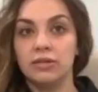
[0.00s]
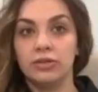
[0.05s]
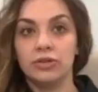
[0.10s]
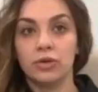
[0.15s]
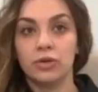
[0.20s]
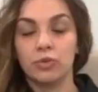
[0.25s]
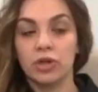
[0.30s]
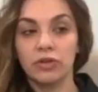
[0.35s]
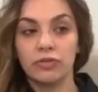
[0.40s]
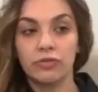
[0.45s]
you
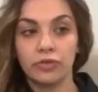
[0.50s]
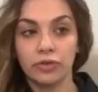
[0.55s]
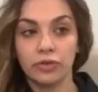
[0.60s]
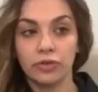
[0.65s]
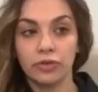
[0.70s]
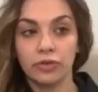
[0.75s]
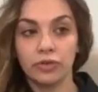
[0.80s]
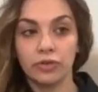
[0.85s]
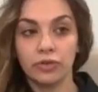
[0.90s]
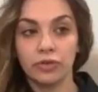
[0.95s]
know, rough for a
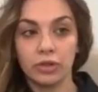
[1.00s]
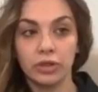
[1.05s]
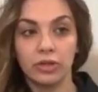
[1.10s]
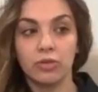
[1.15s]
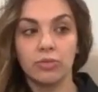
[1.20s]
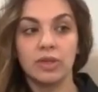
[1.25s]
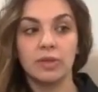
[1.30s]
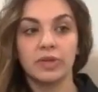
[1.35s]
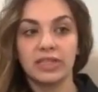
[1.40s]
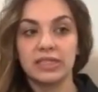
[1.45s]
little bit, but
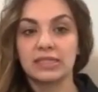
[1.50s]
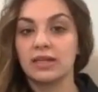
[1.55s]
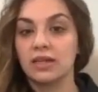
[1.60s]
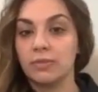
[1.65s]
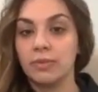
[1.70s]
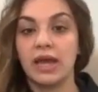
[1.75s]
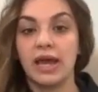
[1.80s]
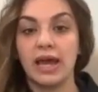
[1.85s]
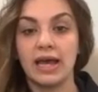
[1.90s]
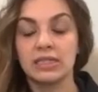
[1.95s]
it's going to
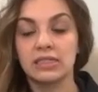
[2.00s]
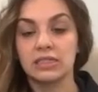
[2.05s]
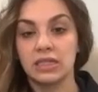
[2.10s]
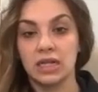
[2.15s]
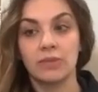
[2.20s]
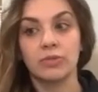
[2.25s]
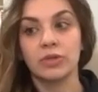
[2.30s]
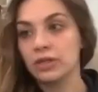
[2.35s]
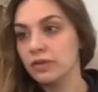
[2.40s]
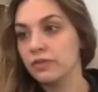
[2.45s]
pass, and I'm
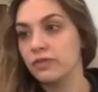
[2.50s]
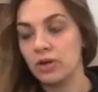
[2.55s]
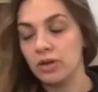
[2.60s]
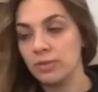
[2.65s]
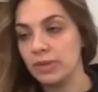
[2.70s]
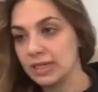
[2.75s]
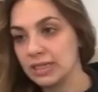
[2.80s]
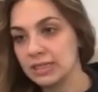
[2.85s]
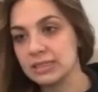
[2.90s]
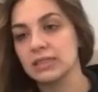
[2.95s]
going to fall back
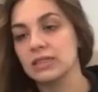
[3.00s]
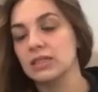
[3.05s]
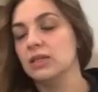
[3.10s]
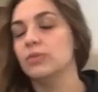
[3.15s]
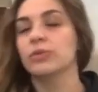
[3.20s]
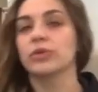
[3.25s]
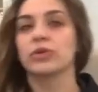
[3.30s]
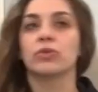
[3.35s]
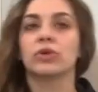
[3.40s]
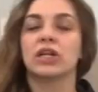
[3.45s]
asleep
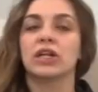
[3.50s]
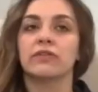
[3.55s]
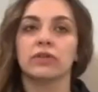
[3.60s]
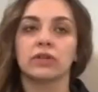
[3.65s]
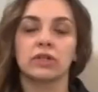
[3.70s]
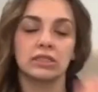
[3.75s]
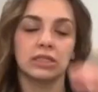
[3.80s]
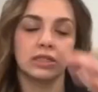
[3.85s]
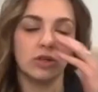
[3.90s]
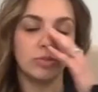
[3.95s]
or whatever.
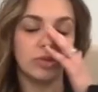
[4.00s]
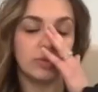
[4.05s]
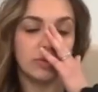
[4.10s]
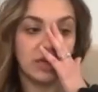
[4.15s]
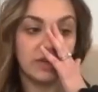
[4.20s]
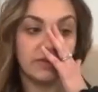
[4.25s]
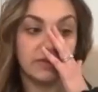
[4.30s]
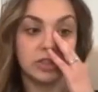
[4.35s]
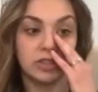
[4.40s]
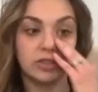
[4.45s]
Cause I know people
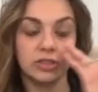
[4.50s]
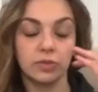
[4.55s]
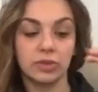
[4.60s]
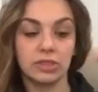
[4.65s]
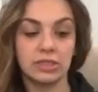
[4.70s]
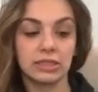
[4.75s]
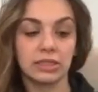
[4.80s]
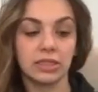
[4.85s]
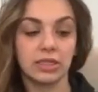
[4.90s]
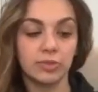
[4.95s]
have issues
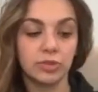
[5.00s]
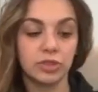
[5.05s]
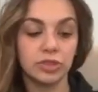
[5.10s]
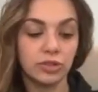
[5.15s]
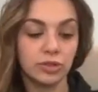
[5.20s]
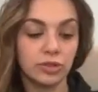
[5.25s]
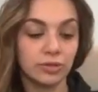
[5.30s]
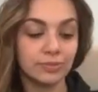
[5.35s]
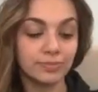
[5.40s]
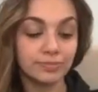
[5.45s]
with sleep
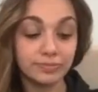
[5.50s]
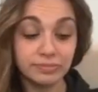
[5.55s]
too.